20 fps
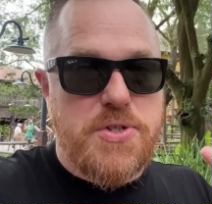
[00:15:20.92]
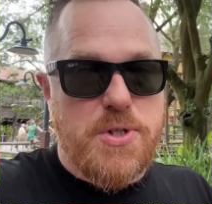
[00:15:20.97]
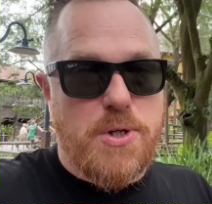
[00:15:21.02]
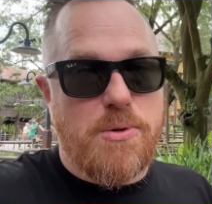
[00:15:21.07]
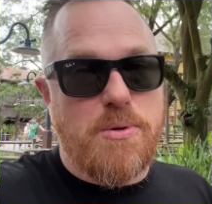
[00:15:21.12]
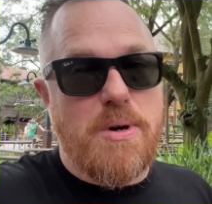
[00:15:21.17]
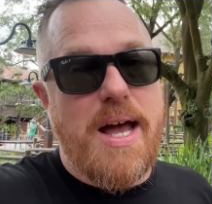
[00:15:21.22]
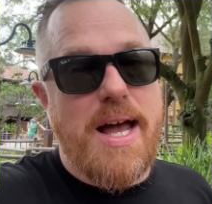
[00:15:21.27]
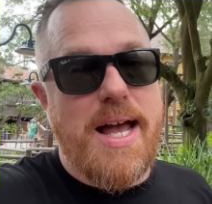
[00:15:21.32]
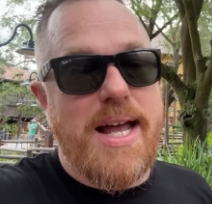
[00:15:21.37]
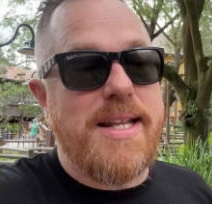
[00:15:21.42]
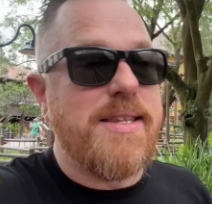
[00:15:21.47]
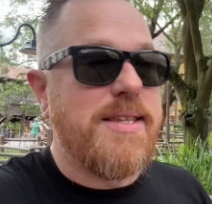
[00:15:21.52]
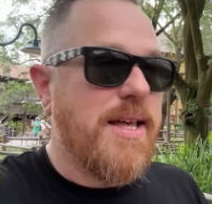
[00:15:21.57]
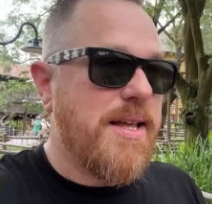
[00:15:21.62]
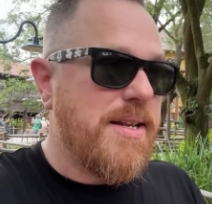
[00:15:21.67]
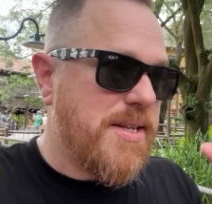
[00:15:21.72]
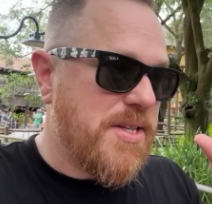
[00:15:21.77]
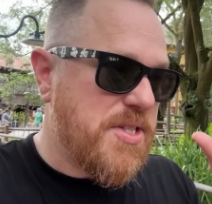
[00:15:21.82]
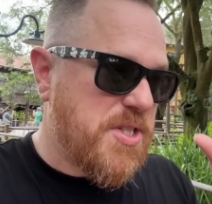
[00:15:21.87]
a ride
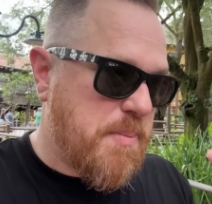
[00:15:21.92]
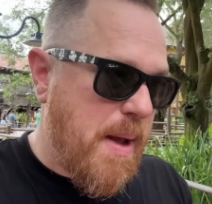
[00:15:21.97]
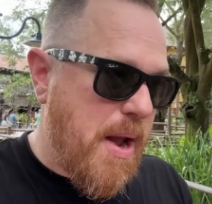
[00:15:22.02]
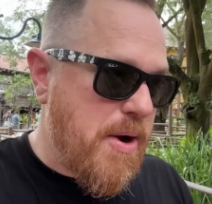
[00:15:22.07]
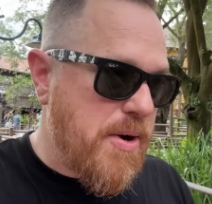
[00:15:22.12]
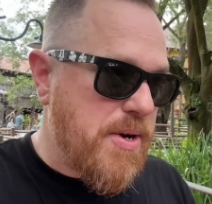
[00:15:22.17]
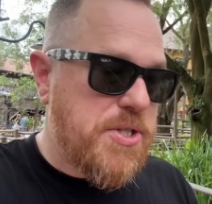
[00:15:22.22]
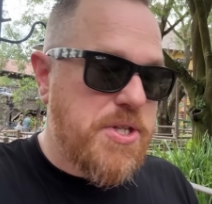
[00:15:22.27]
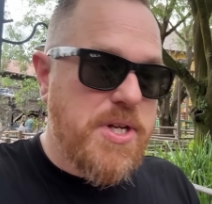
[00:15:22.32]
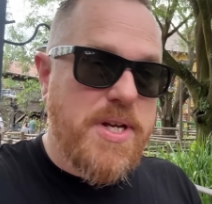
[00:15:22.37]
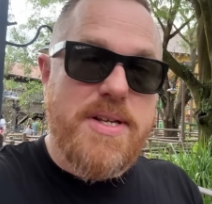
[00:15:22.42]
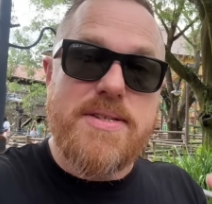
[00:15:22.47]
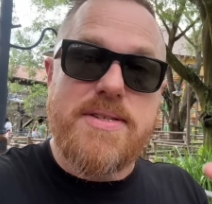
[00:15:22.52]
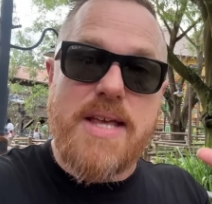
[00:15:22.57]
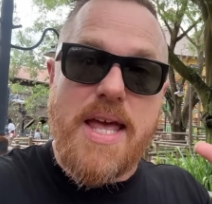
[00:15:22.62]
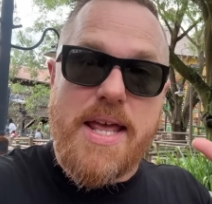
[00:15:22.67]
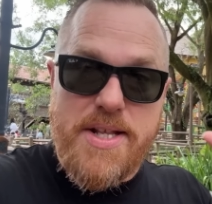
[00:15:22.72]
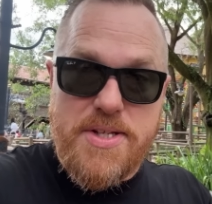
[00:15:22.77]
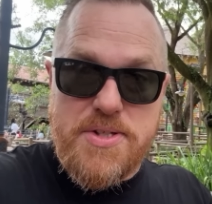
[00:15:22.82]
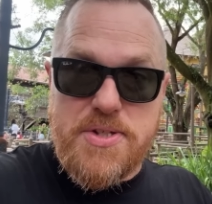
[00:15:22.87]
that disparages
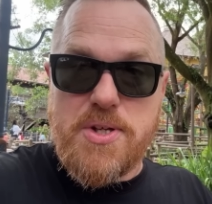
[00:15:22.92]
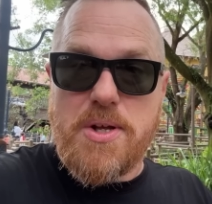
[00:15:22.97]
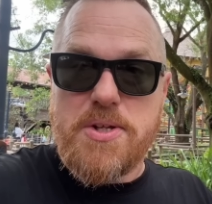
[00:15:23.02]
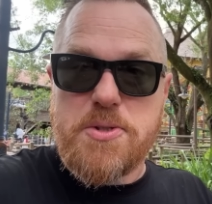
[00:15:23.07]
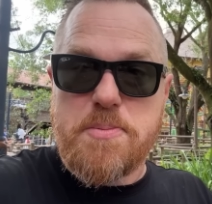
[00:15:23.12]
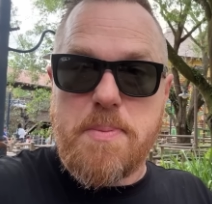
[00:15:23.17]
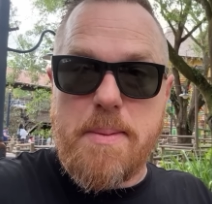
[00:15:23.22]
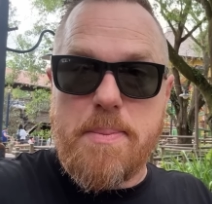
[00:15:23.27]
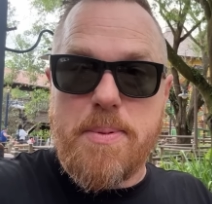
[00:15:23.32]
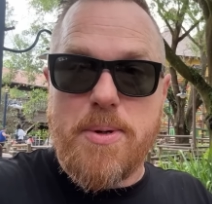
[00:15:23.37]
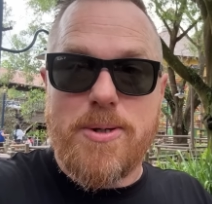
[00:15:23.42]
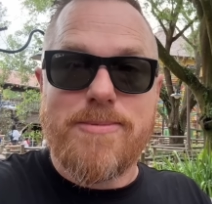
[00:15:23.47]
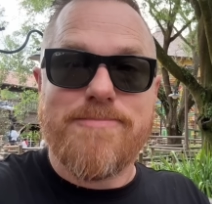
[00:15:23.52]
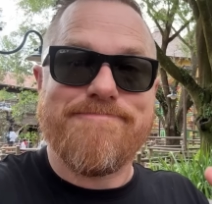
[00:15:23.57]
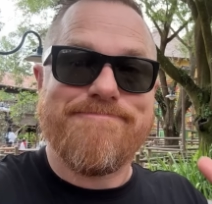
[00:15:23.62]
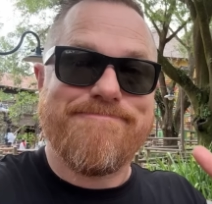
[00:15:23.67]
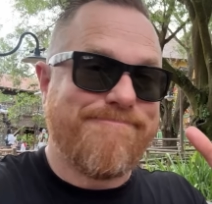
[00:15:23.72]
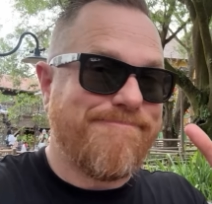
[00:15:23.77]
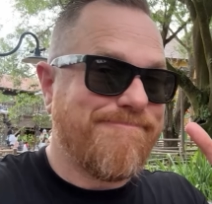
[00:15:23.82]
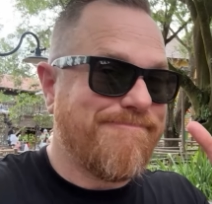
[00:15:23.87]
and insults people.
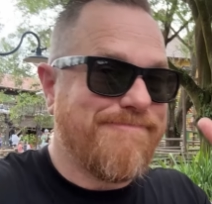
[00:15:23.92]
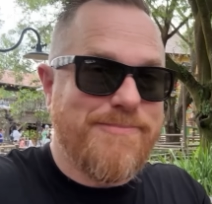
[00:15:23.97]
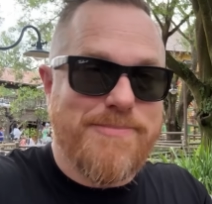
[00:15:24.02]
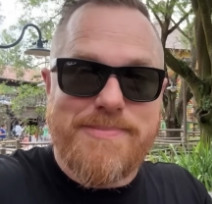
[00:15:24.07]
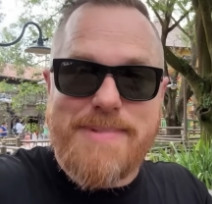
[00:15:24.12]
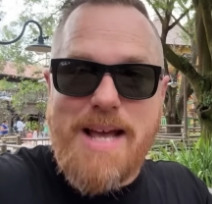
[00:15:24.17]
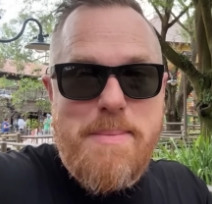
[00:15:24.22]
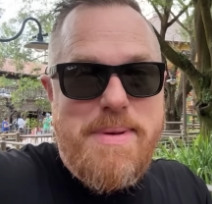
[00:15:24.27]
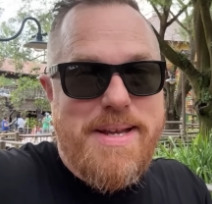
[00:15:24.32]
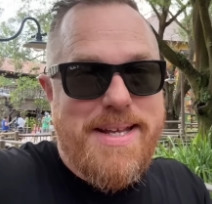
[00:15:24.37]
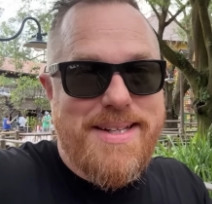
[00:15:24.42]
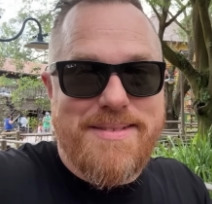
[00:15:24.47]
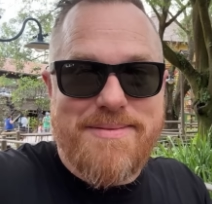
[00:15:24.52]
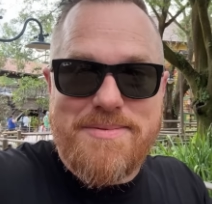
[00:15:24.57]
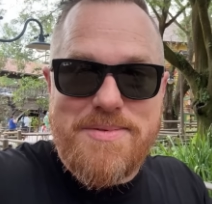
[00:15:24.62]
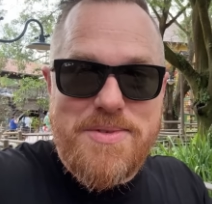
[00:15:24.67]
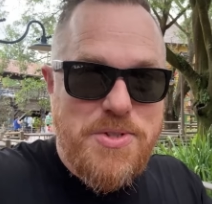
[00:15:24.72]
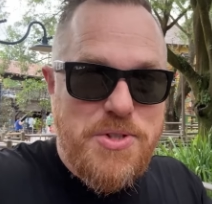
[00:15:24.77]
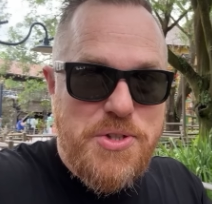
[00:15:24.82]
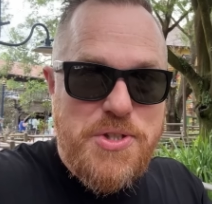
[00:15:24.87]
I mean,
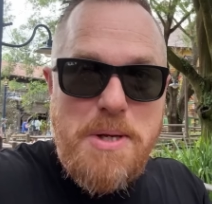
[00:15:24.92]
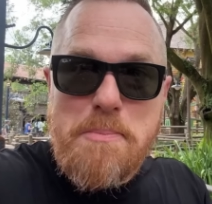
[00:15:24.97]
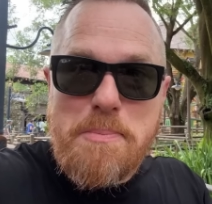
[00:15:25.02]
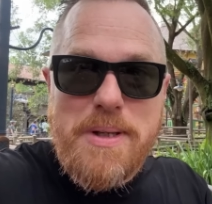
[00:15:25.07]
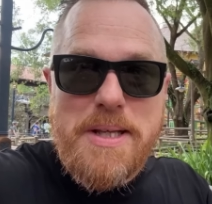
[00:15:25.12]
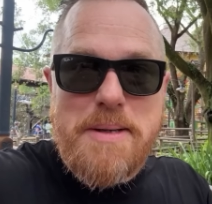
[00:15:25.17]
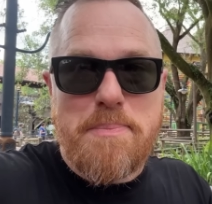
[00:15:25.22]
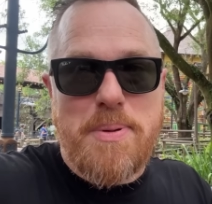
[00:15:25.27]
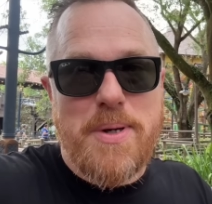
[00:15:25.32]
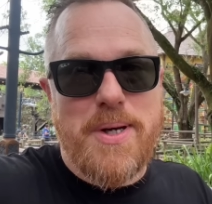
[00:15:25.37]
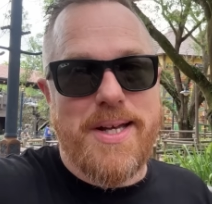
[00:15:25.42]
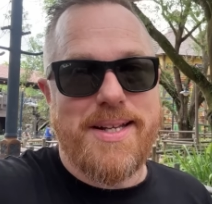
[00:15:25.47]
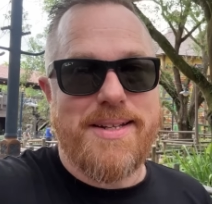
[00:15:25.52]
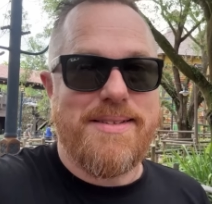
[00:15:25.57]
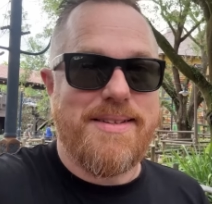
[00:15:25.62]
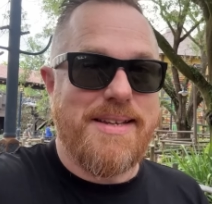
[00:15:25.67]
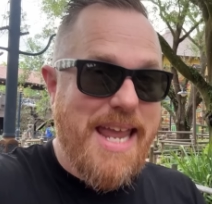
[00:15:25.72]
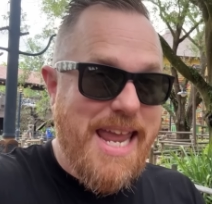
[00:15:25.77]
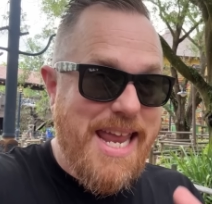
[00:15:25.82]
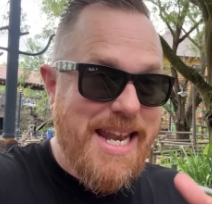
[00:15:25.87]
simply put,
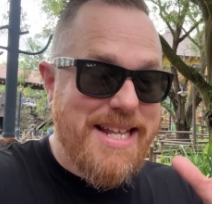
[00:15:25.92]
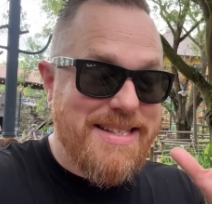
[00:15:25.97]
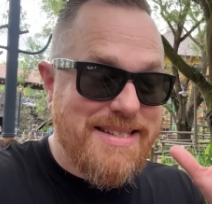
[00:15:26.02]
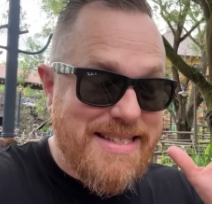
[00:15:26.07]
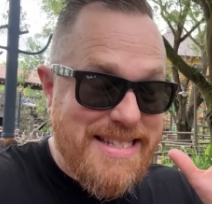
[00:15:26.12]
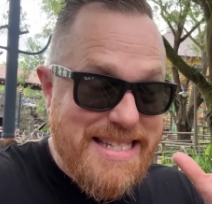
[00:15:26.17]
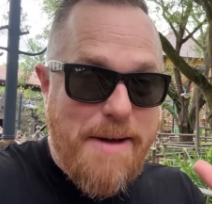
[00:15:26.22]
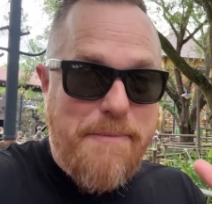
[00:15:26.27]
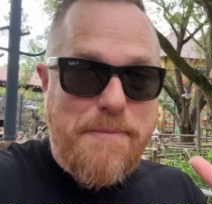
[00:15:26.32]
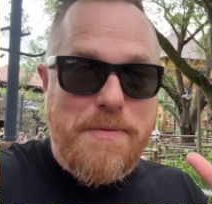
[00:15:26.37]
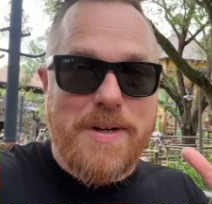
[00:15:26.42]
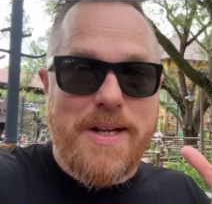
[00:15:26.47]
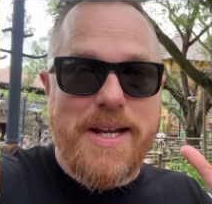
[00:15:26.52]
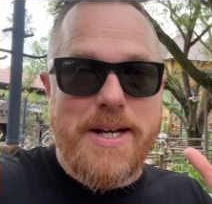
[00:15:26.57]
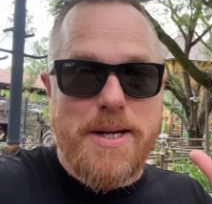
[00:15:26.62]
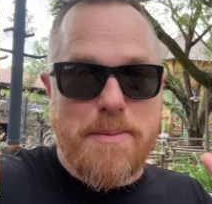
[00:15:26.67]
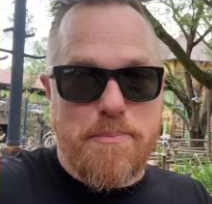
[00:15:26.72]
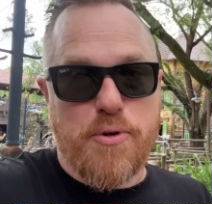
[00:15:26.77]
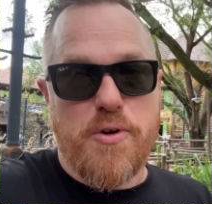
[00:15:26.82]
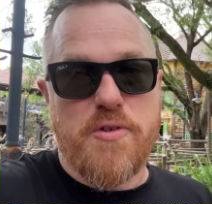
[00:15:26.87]
it is definitely
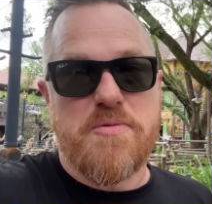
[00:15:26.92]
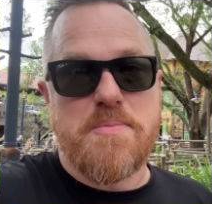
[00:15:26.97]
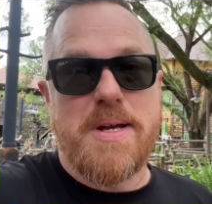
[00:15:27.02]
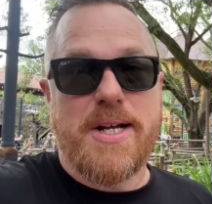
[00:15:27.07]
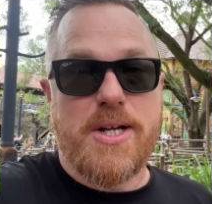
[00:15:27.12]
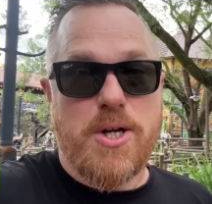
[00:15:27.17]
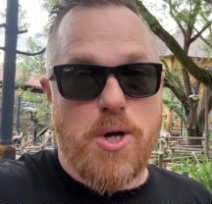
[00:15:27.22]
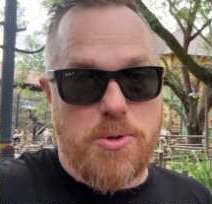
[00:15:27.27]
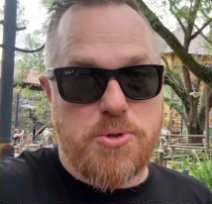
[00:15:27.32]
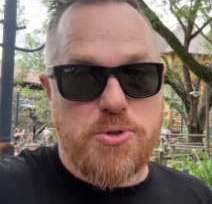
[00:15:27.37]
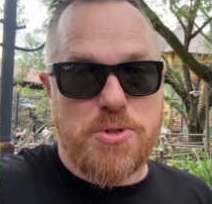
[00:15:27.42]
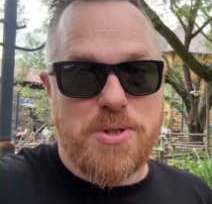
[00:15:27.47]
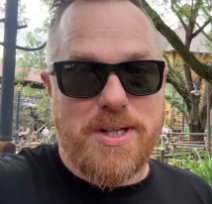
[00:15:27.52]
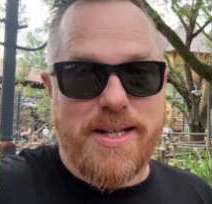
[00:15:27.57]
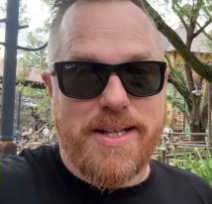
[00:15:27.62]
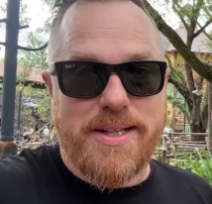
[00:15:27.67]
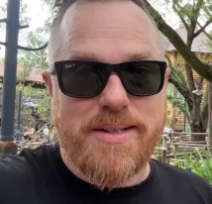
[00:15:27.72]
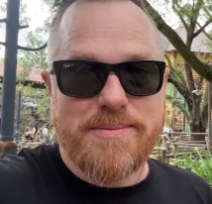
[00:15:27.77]
an improvement culturally.